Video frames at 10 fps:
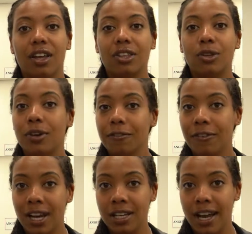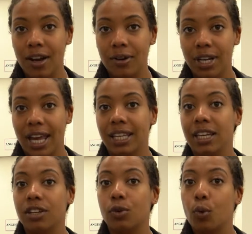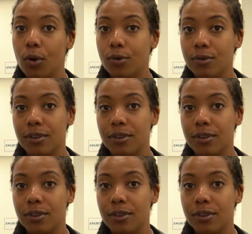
You can find out and get a quote